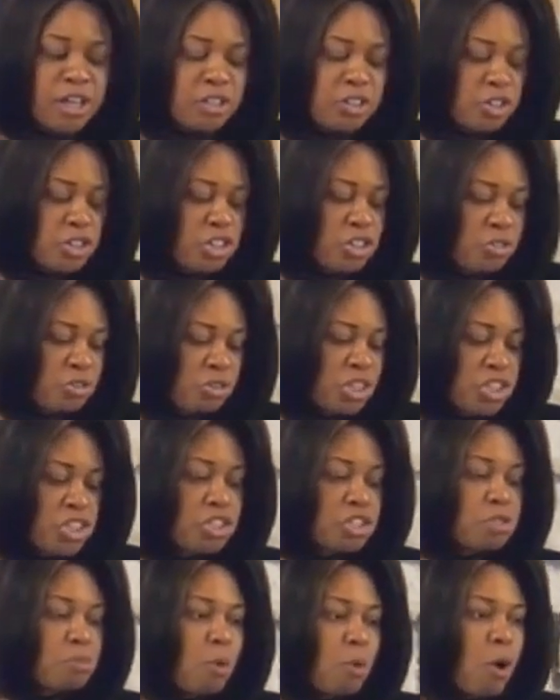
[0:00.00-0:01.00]
So she
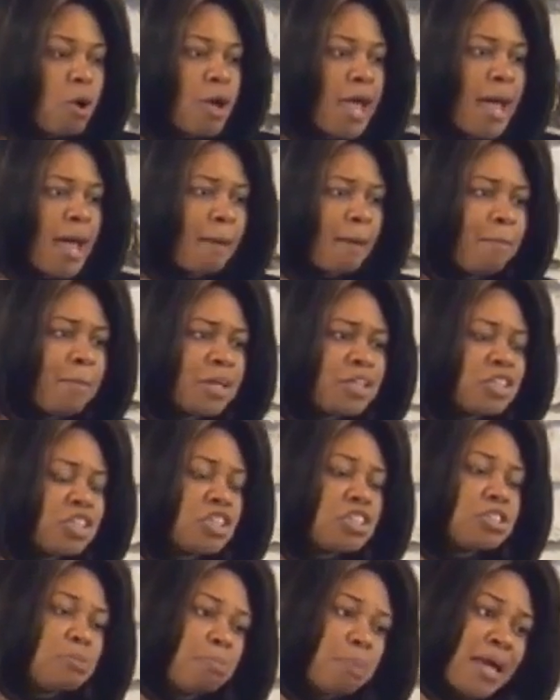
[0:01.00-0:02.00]
reaches Moab, but
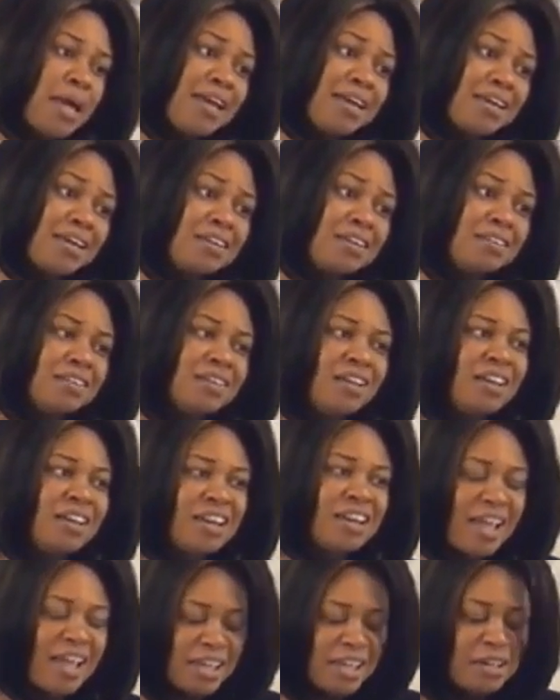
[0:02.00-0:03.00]
she's a pagan.
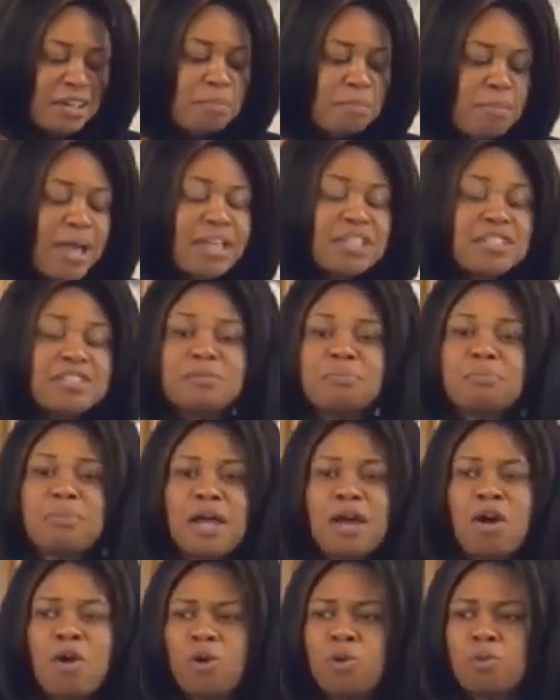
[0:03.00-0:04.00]
And I can imagine in
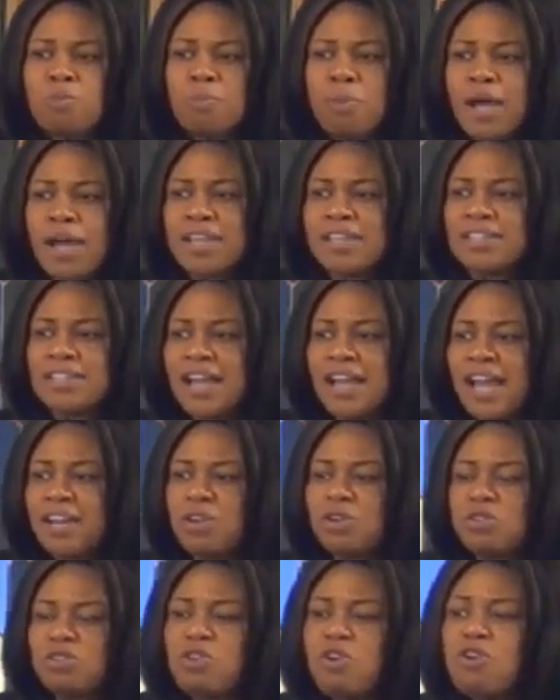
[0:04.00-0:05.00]
my own mind, I
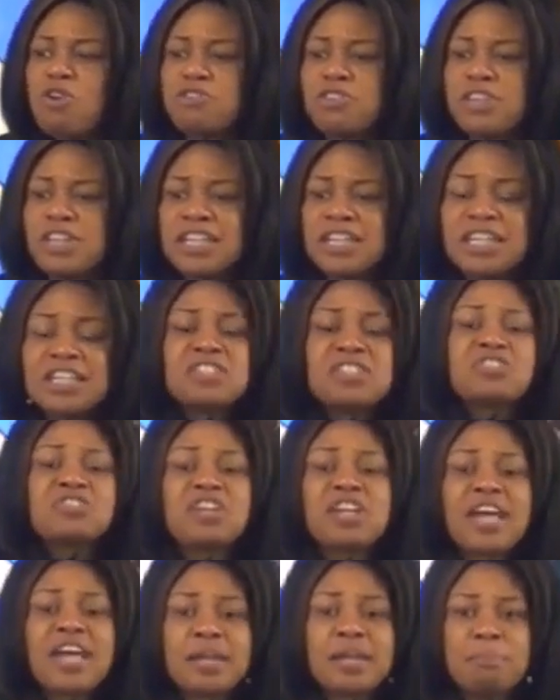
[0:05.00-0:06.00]
don't know of any
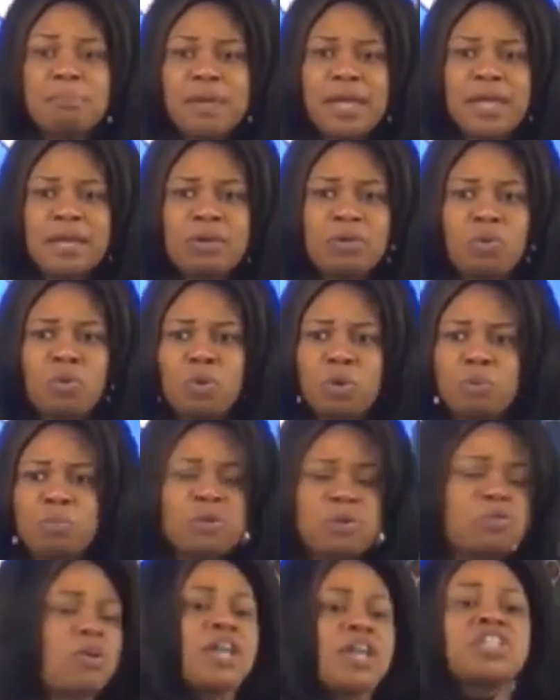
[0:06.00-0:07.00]
Israelite men who would
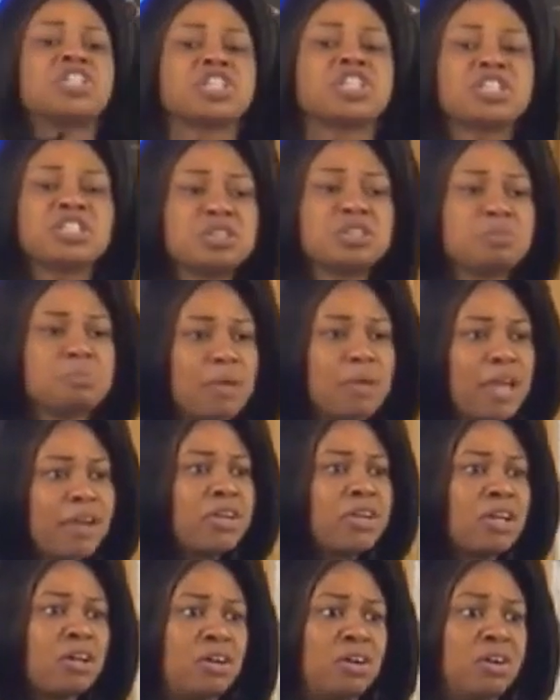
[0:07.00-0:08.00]
be rushing to
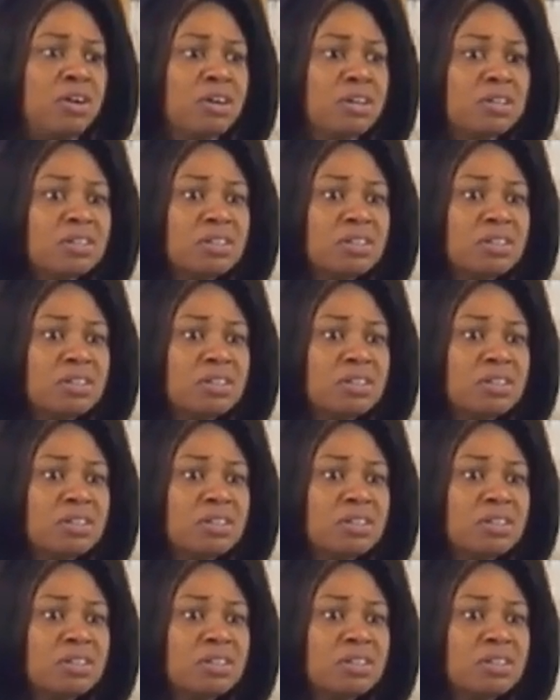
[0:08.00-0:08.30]
marry her.